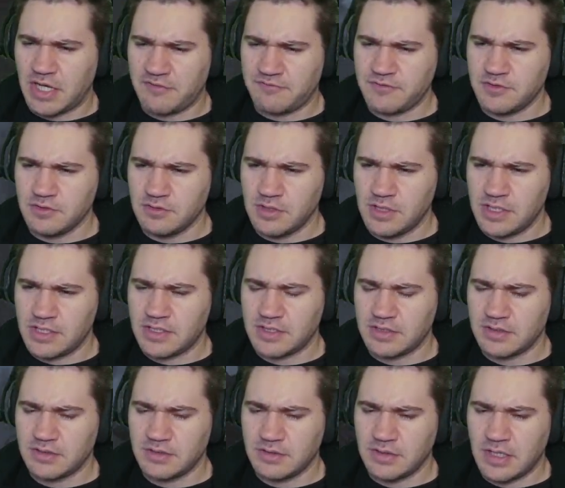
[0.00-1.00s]
I feel like
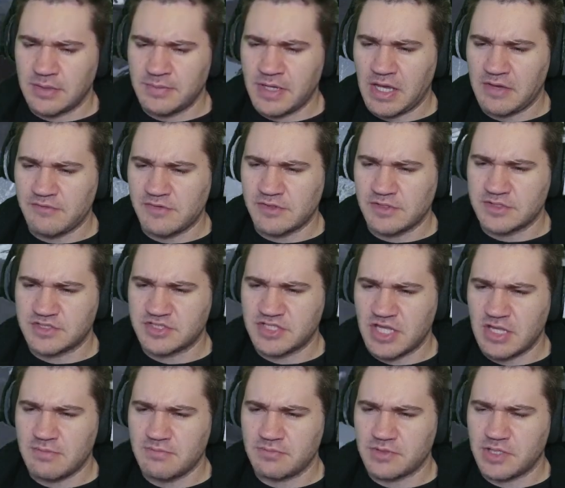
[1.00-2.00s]
I'm having the
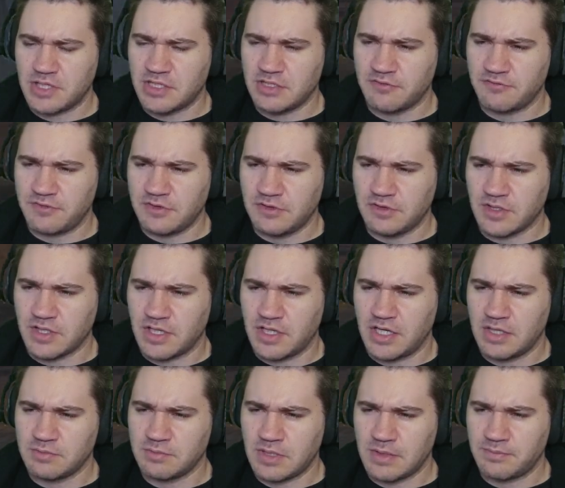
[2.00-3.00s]
same kind of feeling I
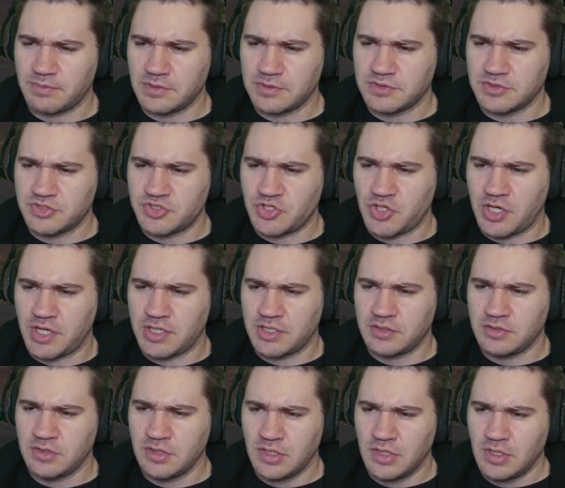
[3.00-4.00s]
had when I played the
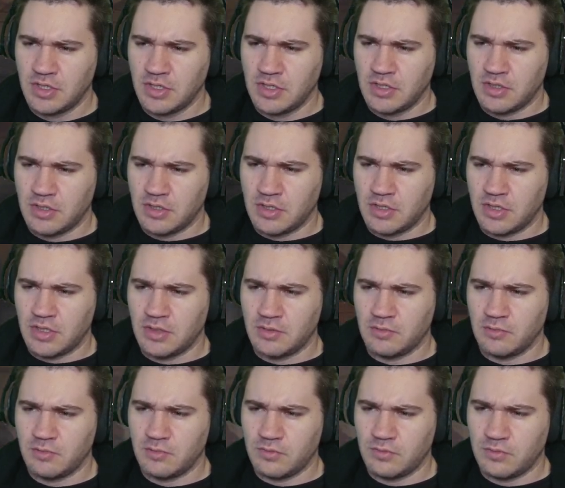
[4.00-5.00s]
Giant, uh,
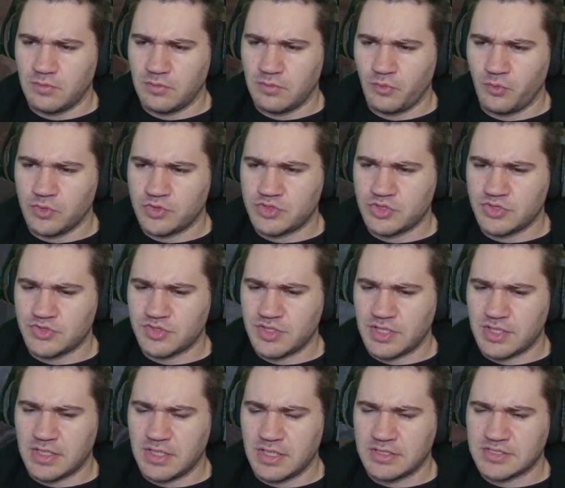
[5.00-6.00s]
which is
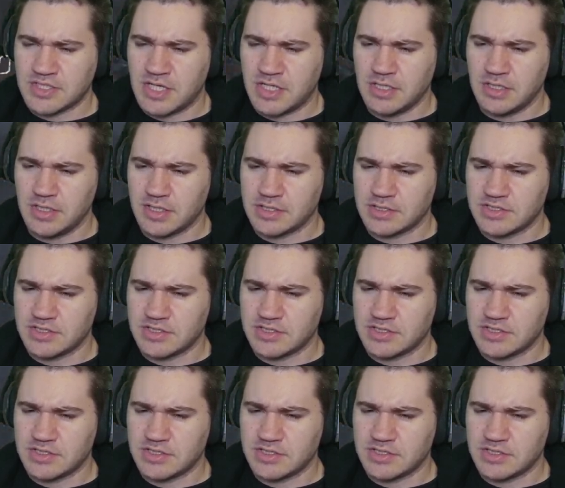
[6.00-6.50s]
like it's kind of like a